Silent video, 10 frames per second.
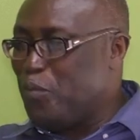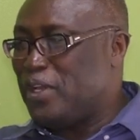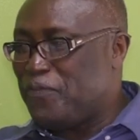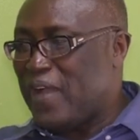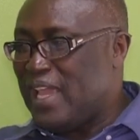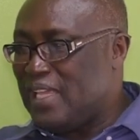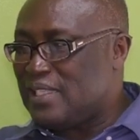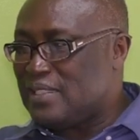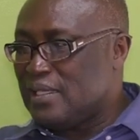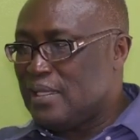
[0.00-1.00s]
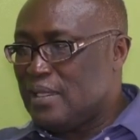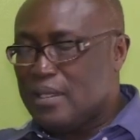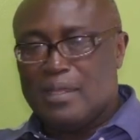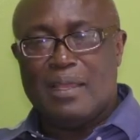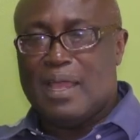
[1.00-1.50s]
We modify it,
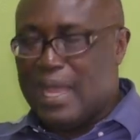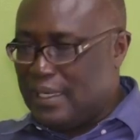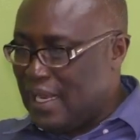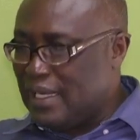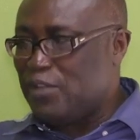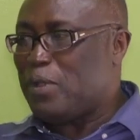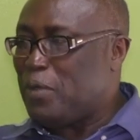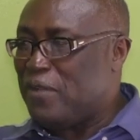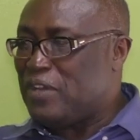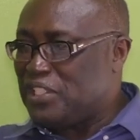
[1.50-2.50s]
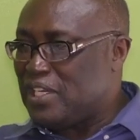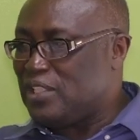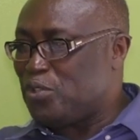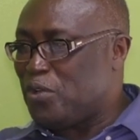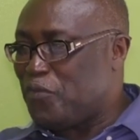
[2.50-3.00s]
and that's why we have
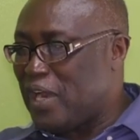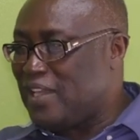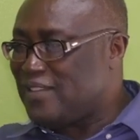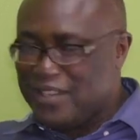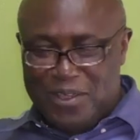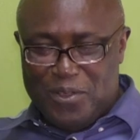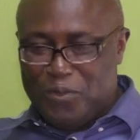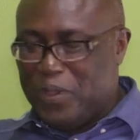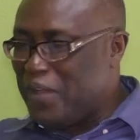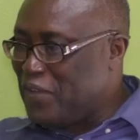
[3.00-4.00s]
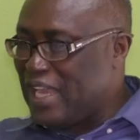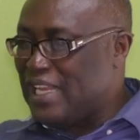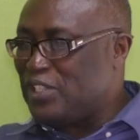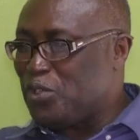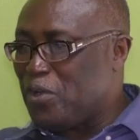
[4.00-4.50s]
Nigerian jollof rice. We have
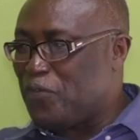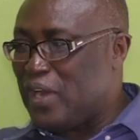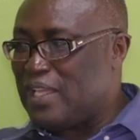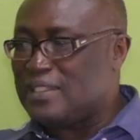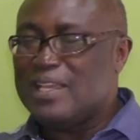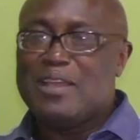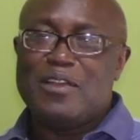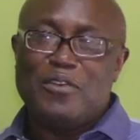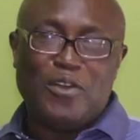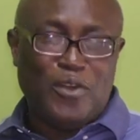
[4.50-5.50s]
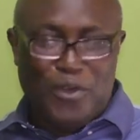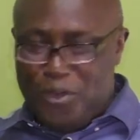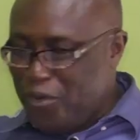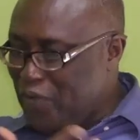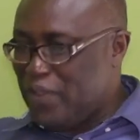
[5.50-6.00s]
Ghanaian jollof rice.
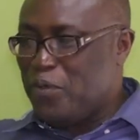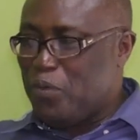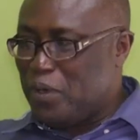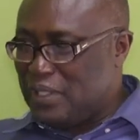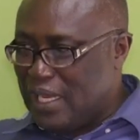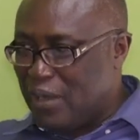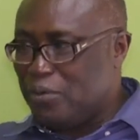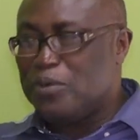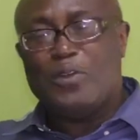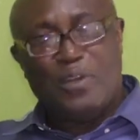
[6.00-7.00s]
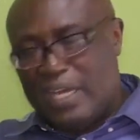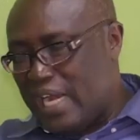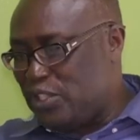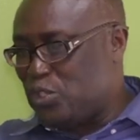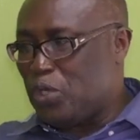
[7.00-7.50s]
All over the world now,
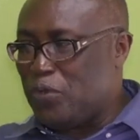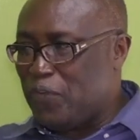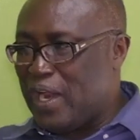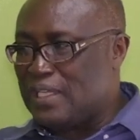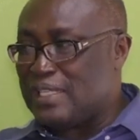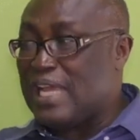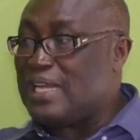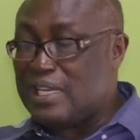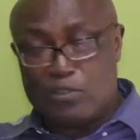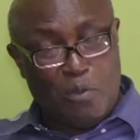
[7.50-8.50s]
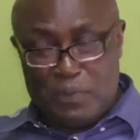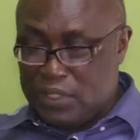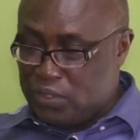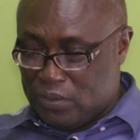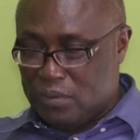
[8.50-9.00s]
there is jollof rice, and there is
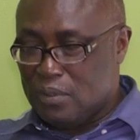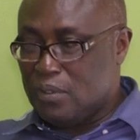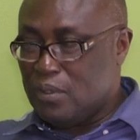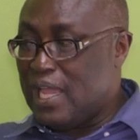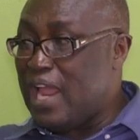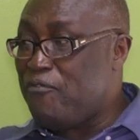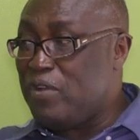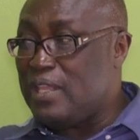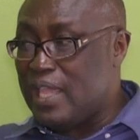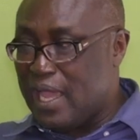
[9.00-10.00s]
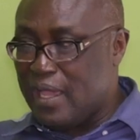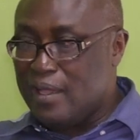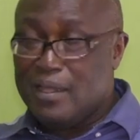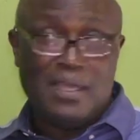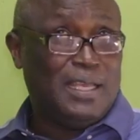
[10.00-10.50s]
competition every year.
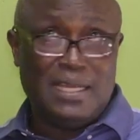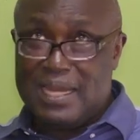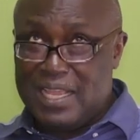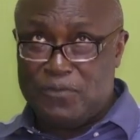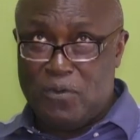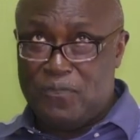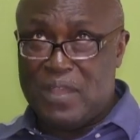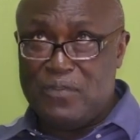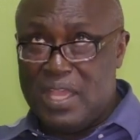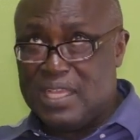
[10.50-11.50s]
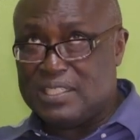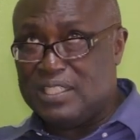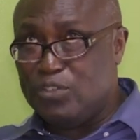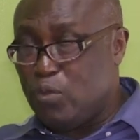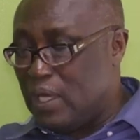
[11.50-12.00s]
In the last 4 or 5 years
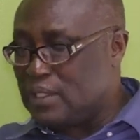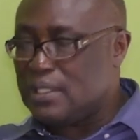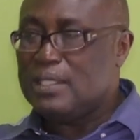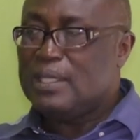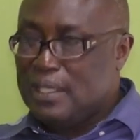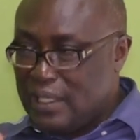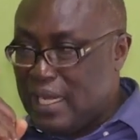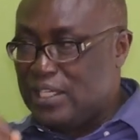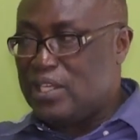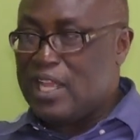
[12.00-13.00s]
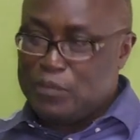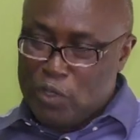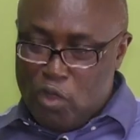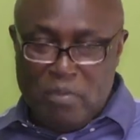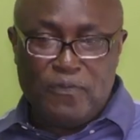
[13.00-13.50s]
in the US, Nigeria has
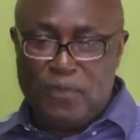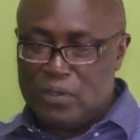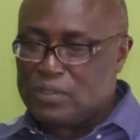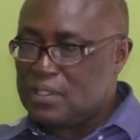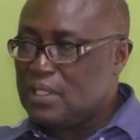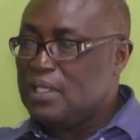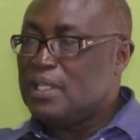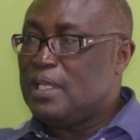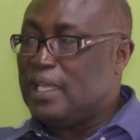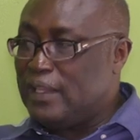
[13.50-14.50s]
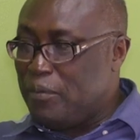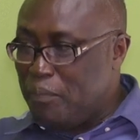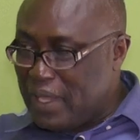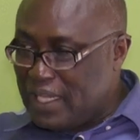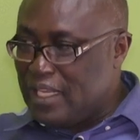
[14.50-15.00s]
been coming first in the
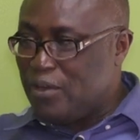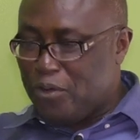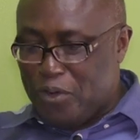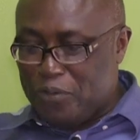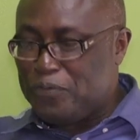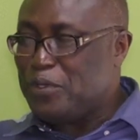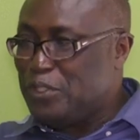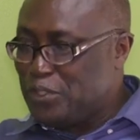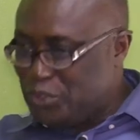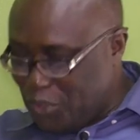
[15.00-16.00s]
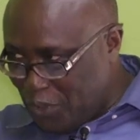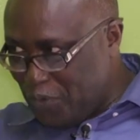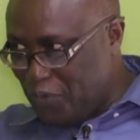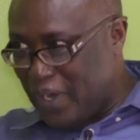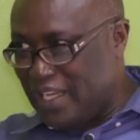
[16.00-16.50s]
making of
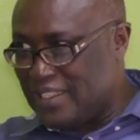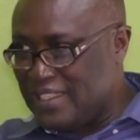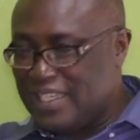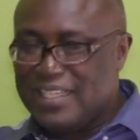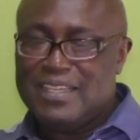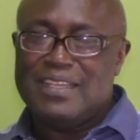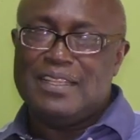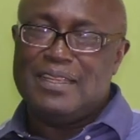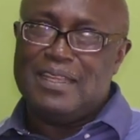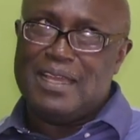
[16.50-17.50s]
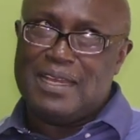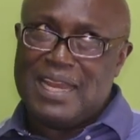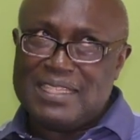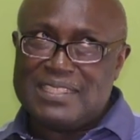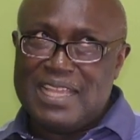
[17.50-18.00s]
jollof rice.
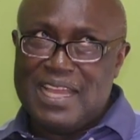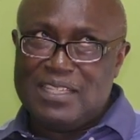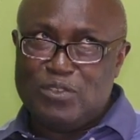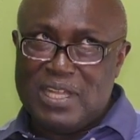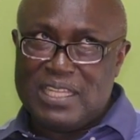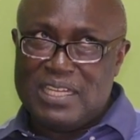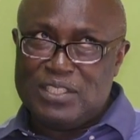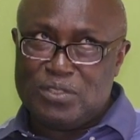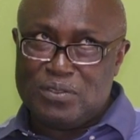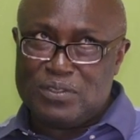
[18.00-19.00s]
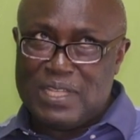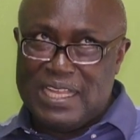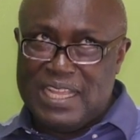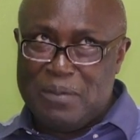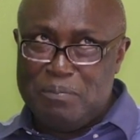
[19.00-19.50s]
Last year, United Nations
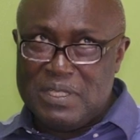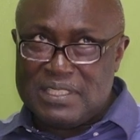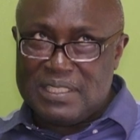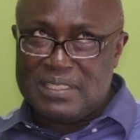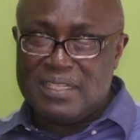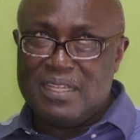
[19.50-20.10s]
at their meeting,